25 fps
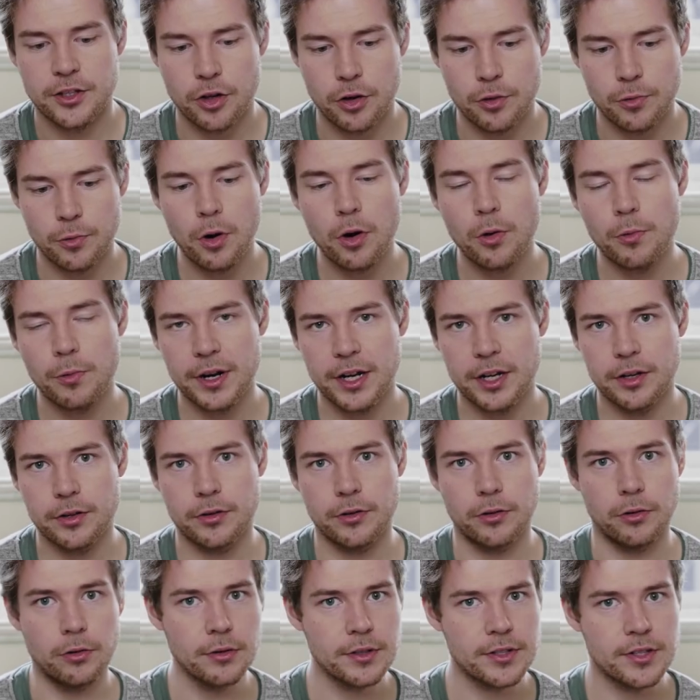So what we
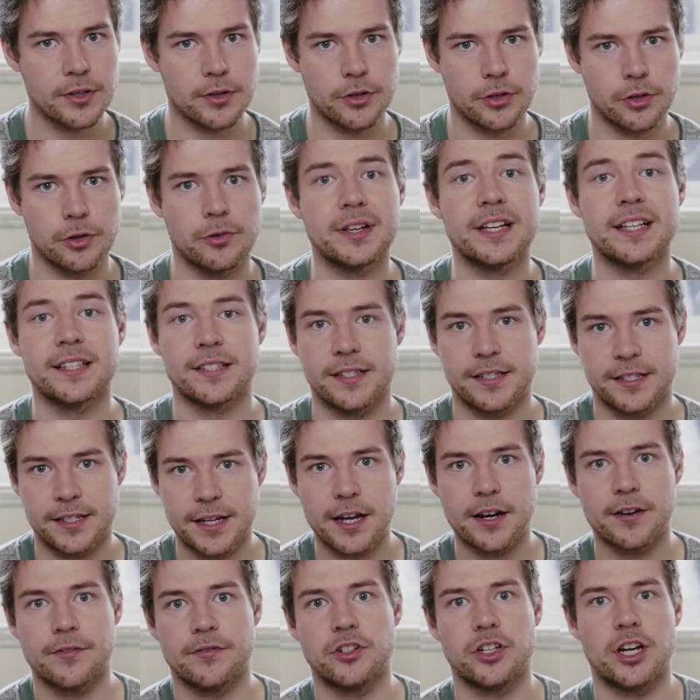could also do,
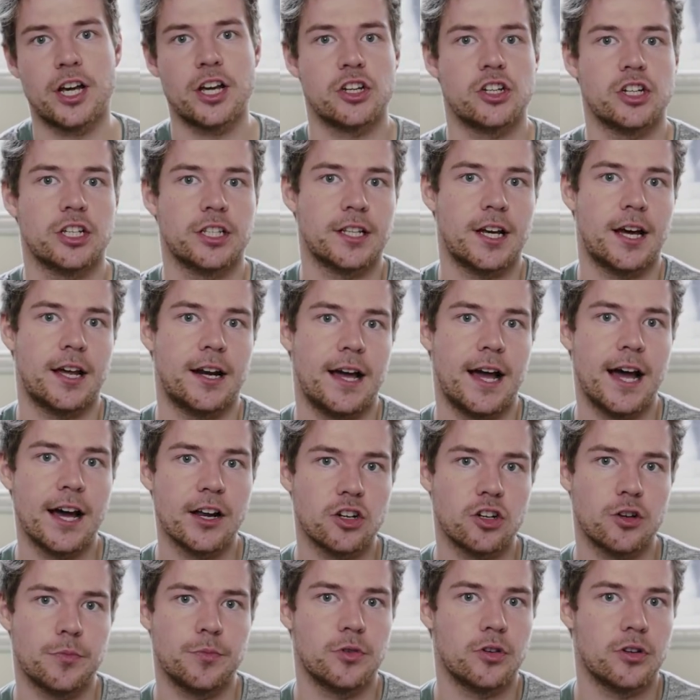instead of changing that
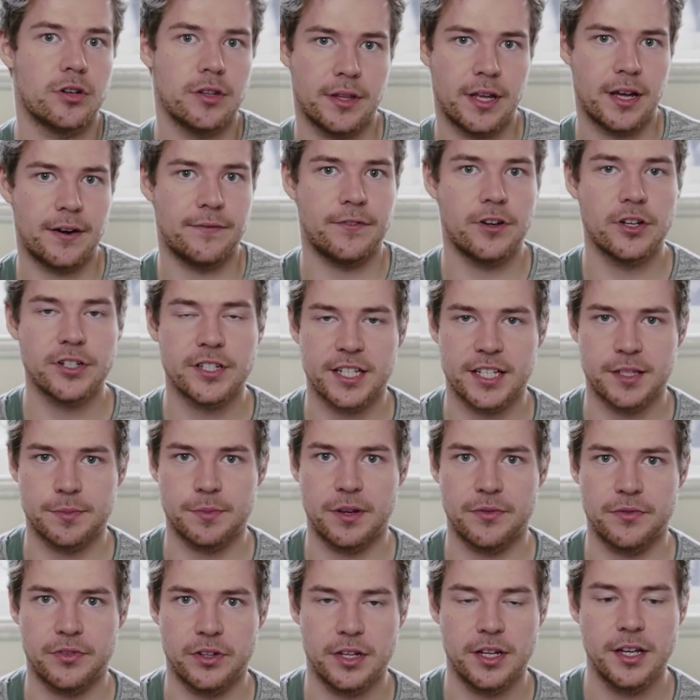attribute and that vertex
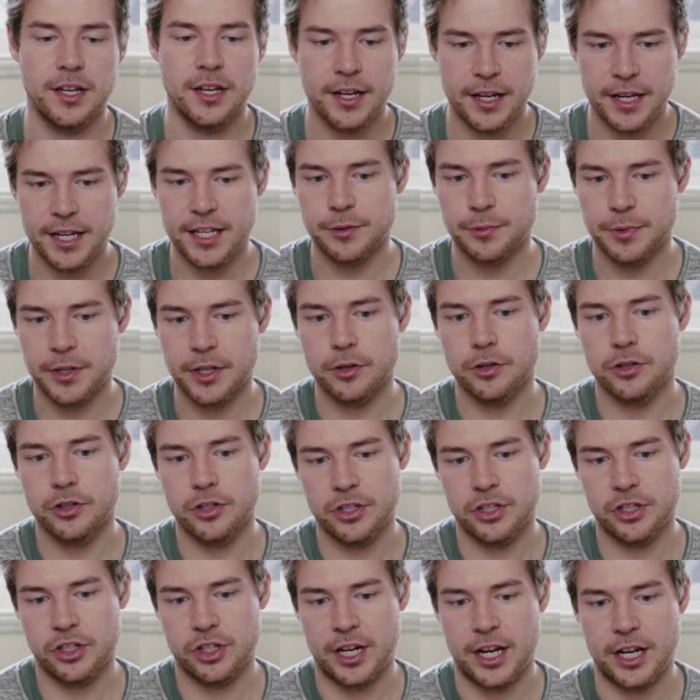buffer, is we could
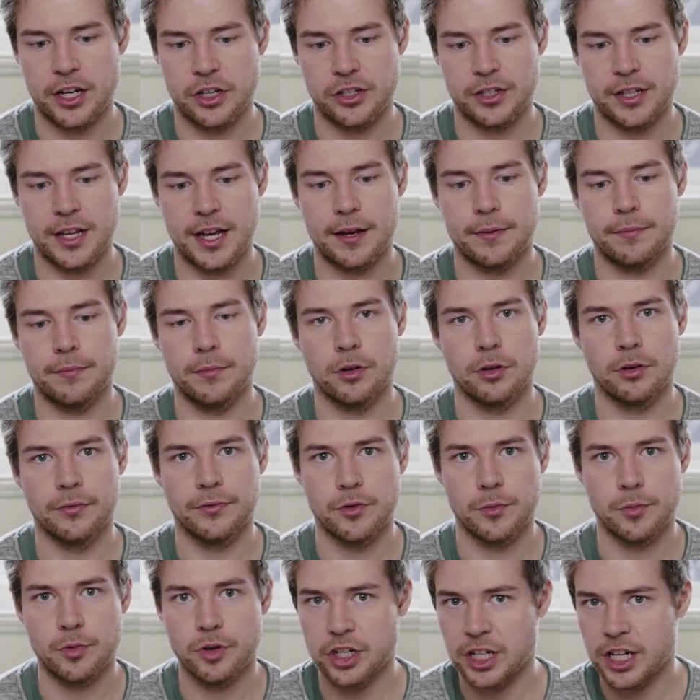just change that model
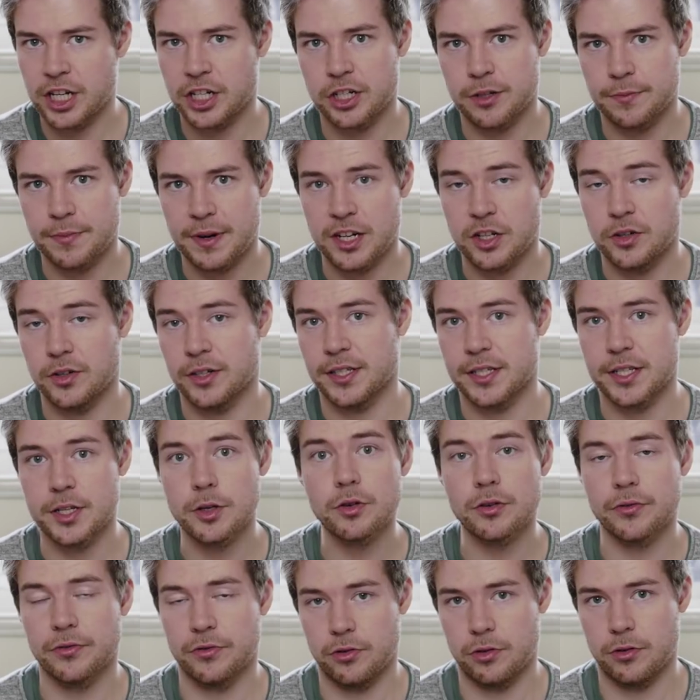view projection matrix
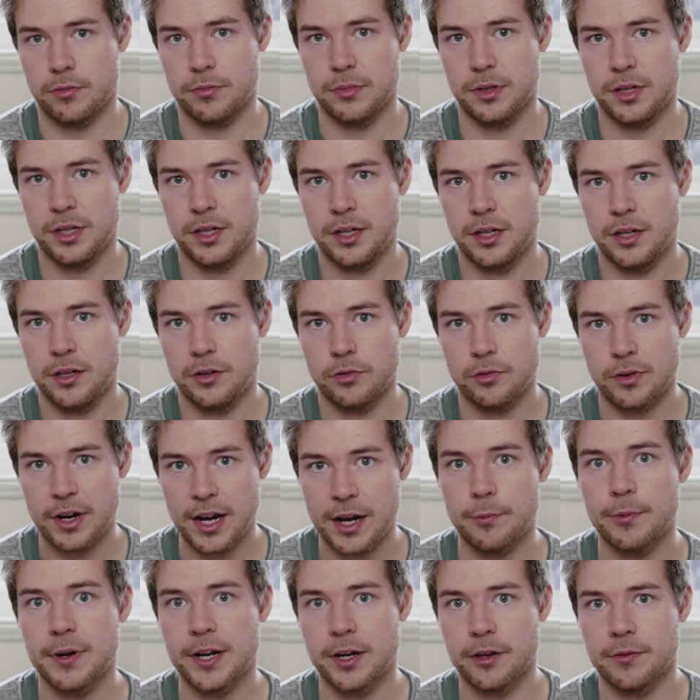uniform,
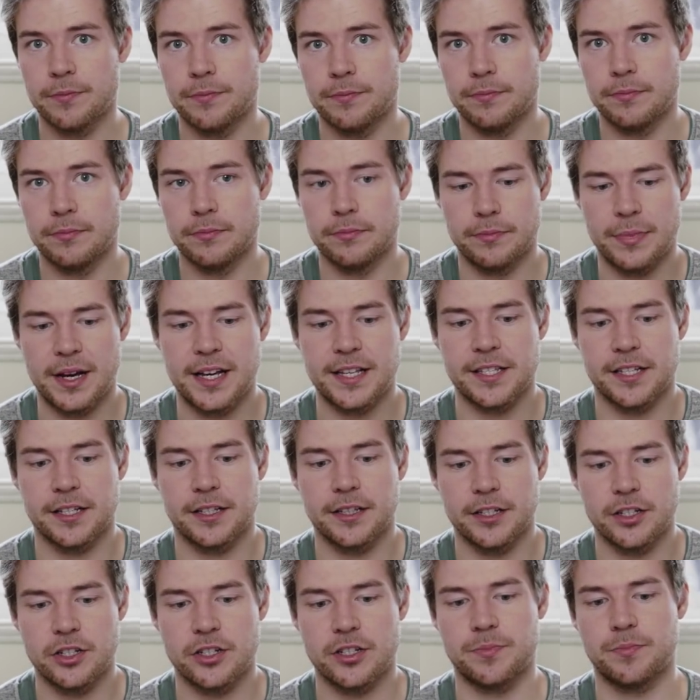right? We could
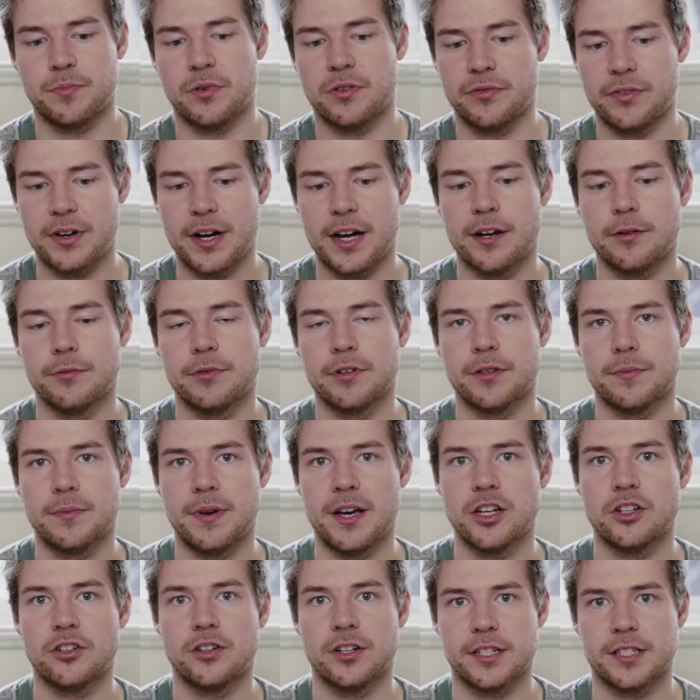basically just provide it with a
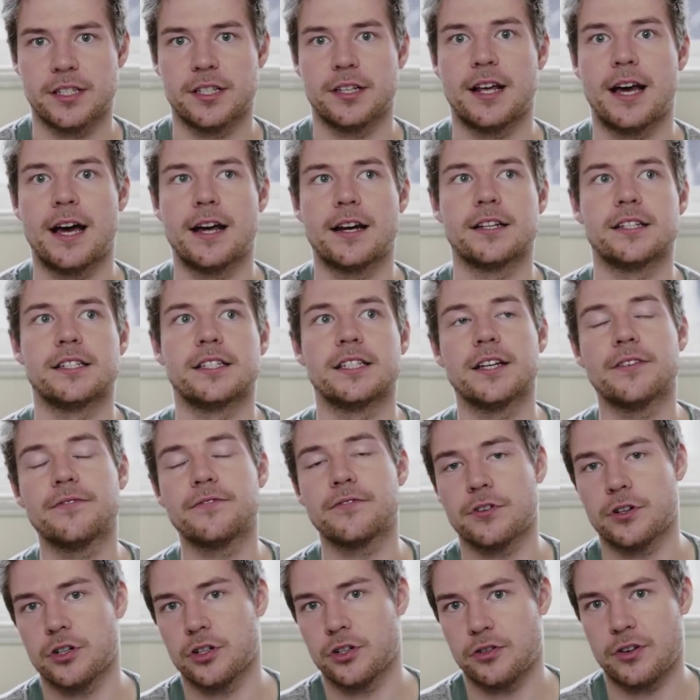matrix that had a
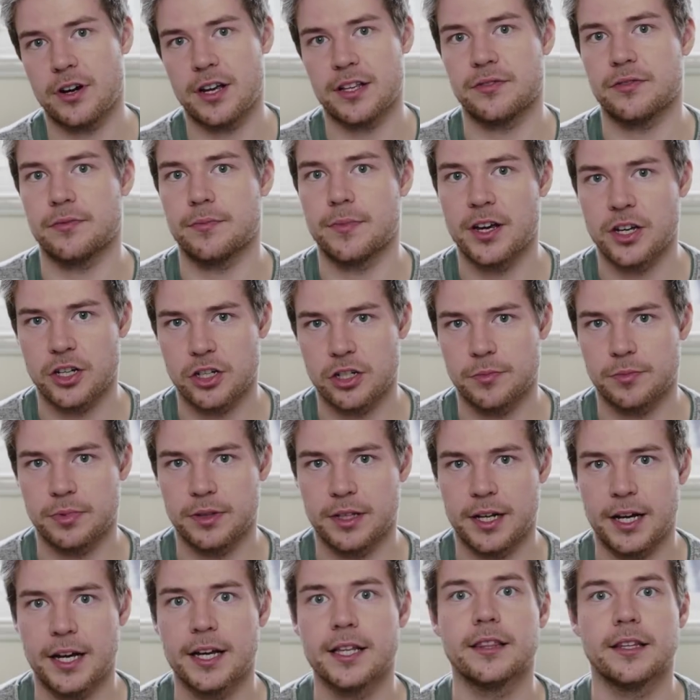different transformation
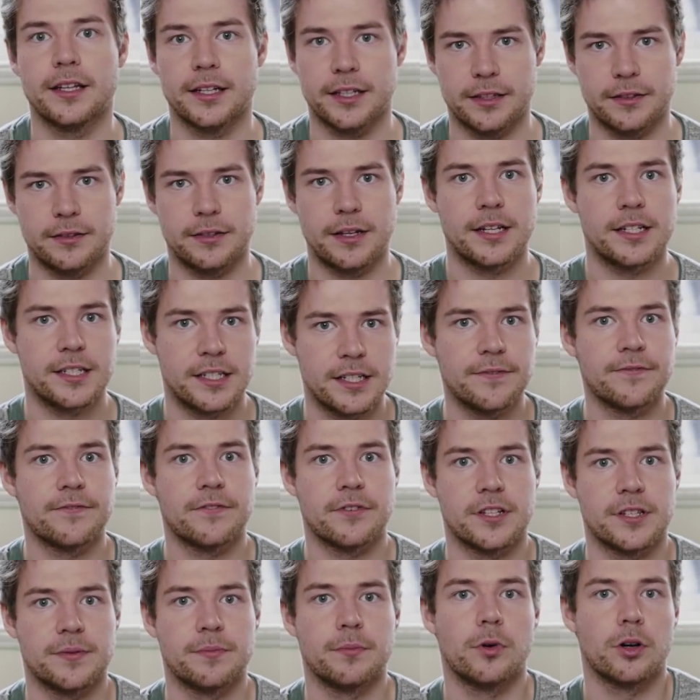applied, like a
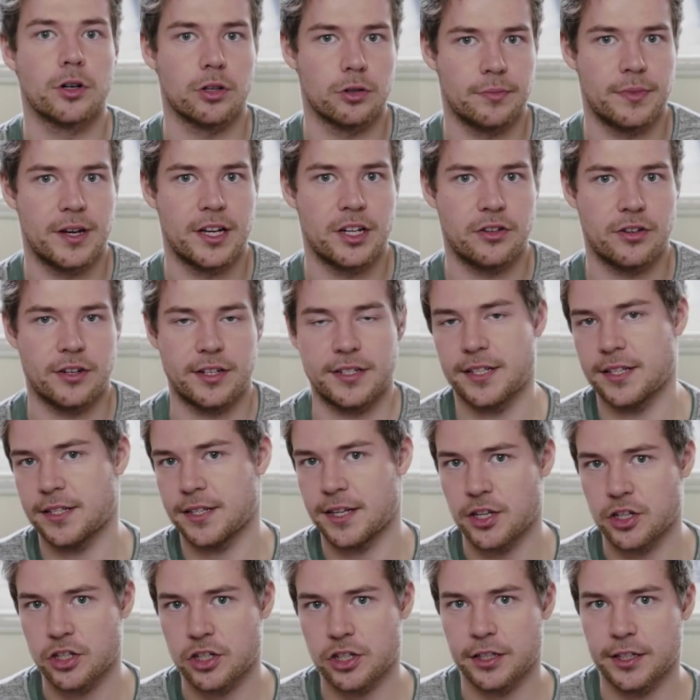different model matrix
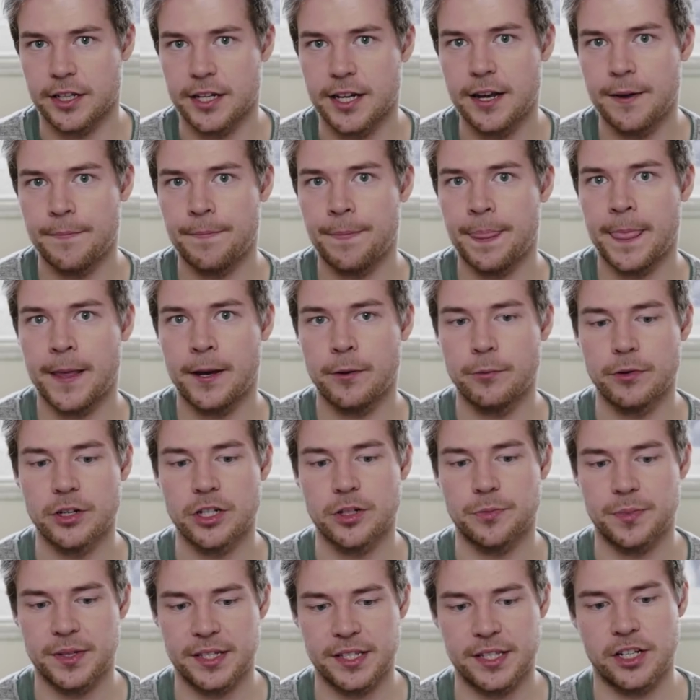essentially,
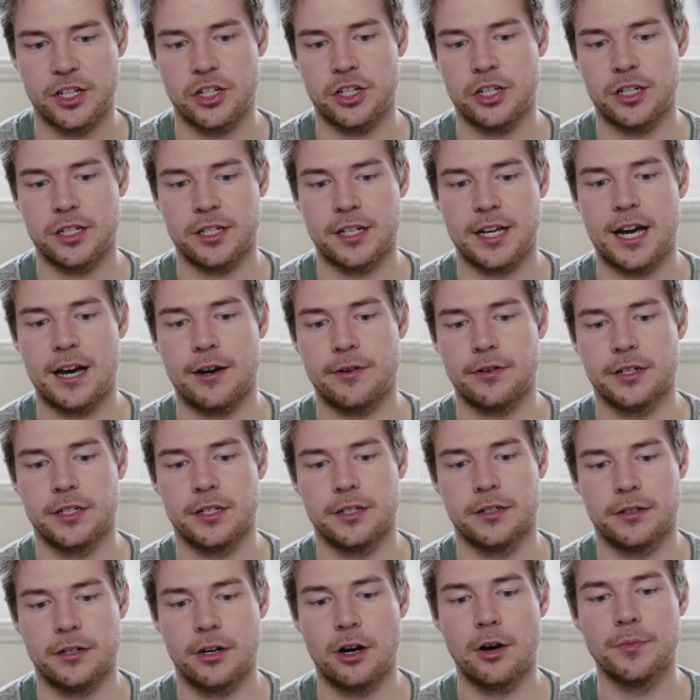which positioned
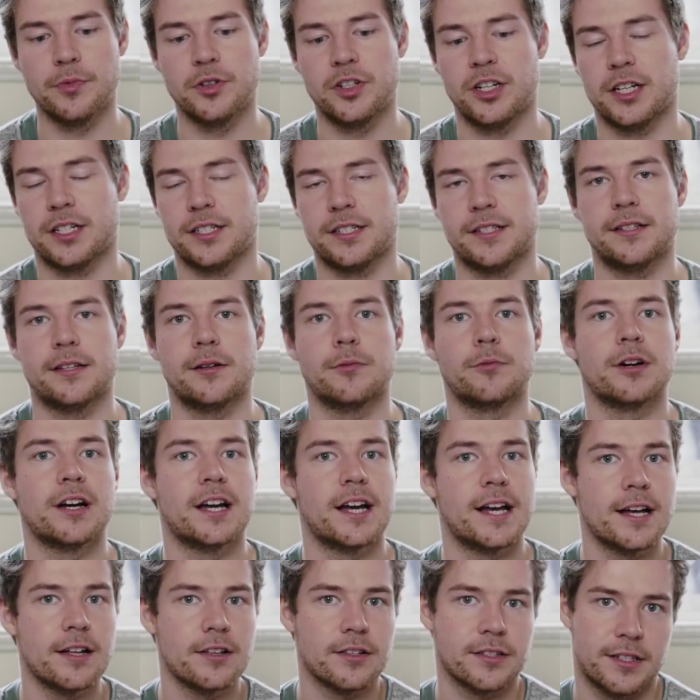our object
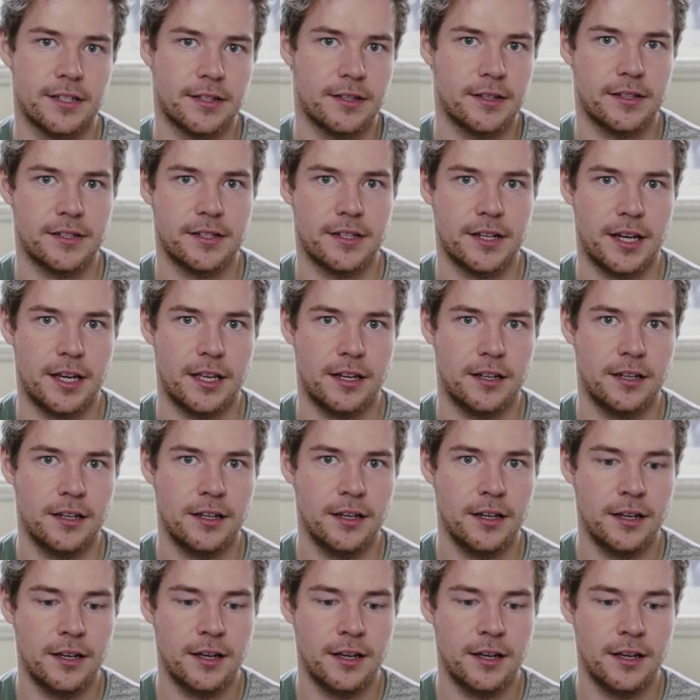somewhere else in the scene.